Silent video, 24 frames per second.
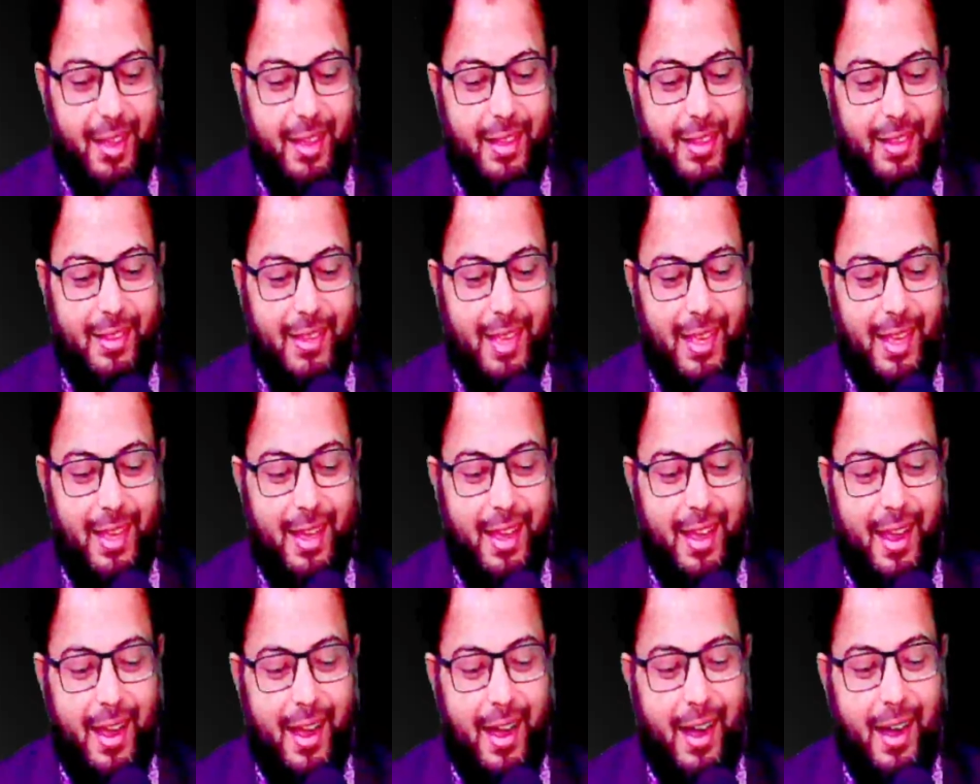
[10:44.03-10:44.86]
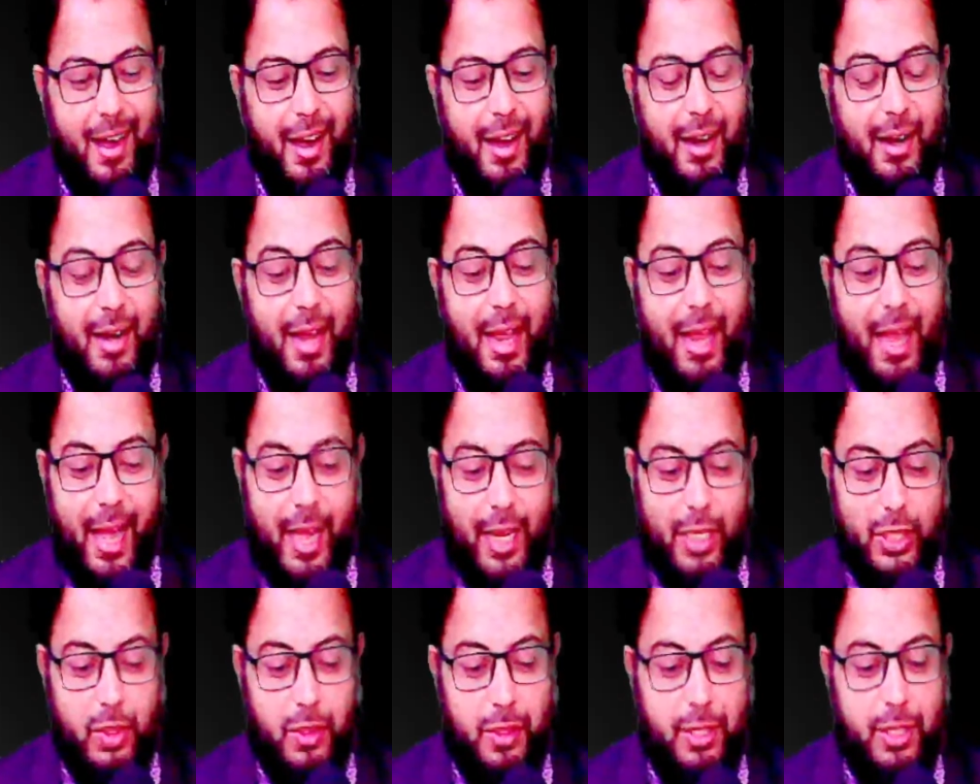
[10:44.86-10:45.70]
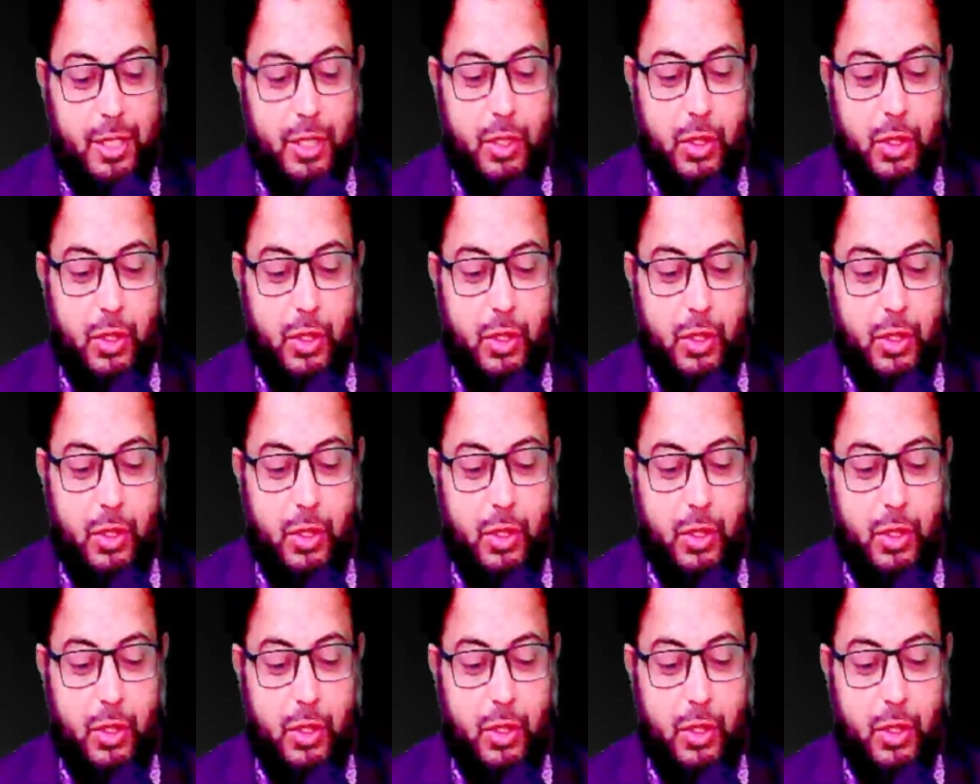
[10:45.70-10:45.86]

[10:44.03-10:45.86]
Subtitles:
they are actually